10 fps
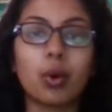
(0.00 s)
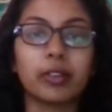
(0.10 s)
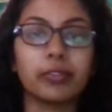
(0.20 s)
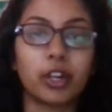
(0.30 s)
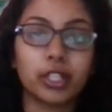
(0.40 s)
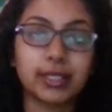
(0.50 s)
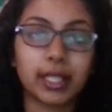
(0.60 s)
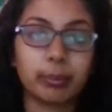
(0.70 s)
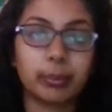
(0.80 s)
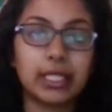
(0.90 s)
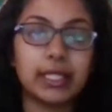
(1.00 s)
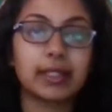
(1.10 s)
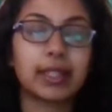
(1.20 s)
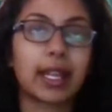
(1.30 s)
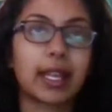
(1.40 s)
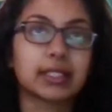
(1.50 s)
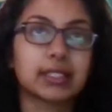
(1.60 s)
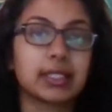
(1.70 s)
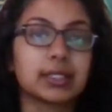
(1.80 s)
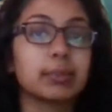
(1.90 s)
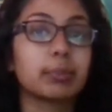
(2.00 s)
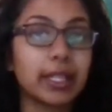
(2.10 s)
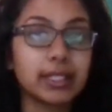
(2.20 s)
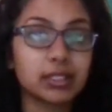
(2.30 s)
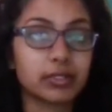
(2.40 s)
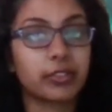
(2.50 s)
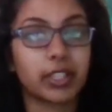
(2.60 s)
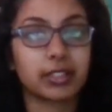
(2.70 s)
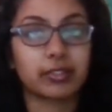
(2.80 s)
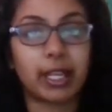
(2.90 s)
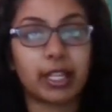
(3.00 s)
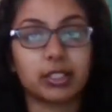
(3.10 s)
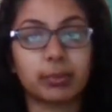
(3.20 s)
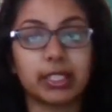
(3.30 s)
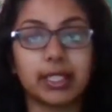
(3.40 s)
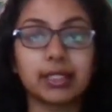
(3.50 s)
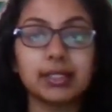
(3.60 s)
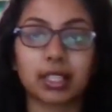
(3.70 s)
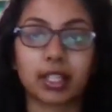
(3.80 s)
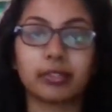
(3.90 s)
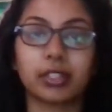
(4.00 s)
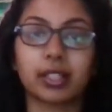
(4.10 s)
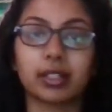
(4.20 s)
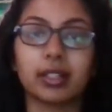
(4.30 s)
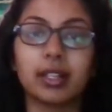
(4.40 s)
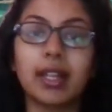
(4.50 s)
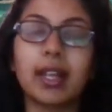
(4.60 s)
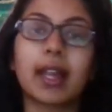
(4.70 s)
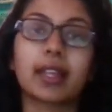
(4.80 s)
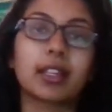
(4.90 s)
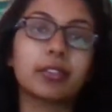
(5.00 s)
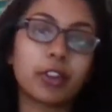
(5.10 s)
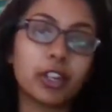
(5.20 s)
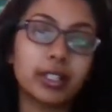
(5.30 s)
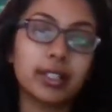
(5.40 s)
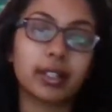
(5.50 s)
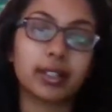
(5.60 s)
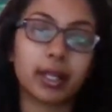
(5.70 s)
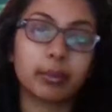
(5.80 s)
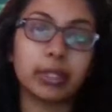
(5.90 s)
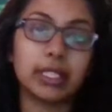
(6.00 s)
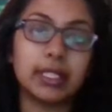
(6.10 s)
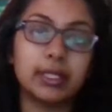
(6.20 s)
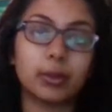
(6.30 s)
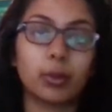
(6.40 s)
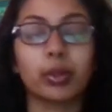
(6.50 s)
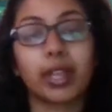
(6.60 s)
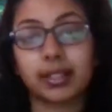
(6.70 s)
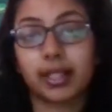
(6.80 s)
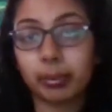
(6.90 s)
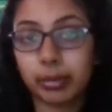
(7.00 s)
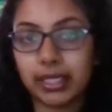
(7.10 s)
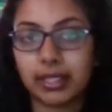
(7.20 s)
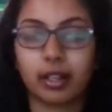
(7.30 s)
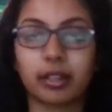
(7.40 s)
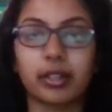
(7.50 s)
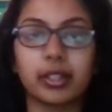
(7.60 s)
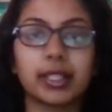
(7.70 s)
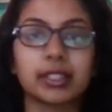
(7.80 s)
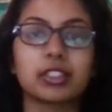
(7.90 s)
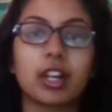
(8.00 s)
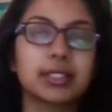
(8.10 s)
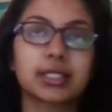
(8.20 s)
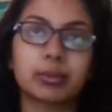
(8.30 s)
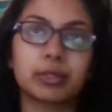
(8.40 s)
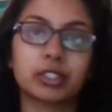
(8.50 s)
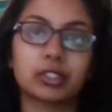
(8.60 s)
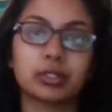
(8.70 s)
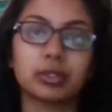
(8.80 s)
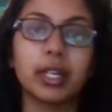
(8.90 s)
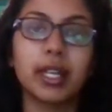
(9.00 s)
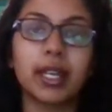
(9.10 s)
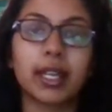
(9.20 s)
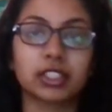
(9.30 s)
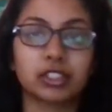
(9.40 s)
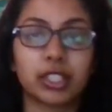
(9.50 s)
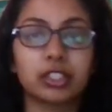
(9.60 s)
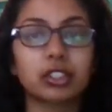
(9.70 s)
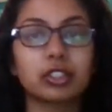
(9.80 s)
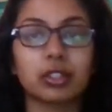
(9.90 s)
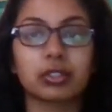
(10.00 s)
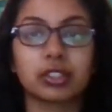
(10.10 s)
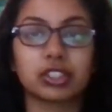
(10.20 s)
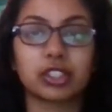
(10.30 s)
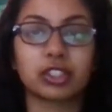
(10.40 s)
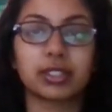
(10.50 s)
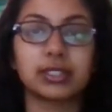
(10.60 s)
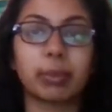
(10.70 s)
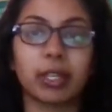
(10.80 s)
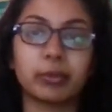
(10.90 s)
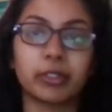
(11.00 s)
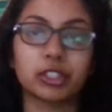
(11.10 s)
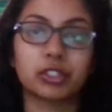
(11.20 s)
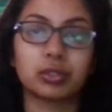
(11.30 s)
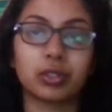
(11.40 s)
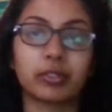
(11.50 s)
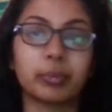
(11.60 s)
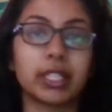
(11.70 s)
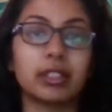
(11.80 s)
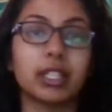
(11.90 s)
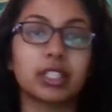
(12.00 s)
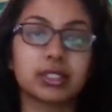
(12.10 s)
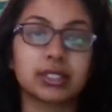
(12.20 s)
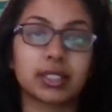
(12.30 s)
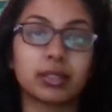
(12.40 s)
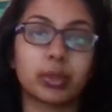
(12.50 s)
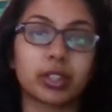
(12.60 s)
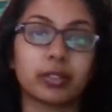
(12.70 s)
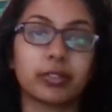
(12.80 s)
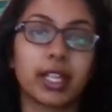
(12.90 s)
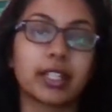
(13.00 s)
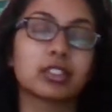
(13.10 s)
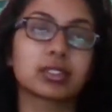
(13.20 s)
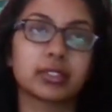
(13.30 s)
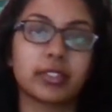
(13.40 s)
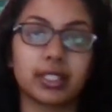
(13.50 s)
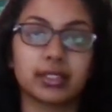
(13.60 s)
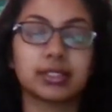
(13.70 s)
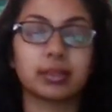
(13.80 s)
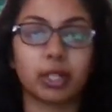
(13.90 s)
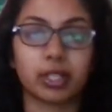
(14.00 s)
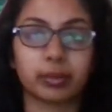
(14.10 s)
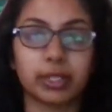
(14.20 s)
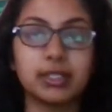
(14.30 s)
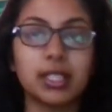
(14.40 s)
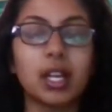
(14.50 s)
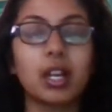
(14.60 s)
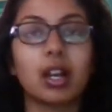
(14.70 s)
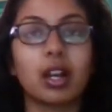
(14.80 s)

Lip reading: or a foreign company that has its place of effective management in South Africa, and that foreign company, or that company rather, is not subject to exchange control restrictions by virtue of being registered with the Financial Surveillance Department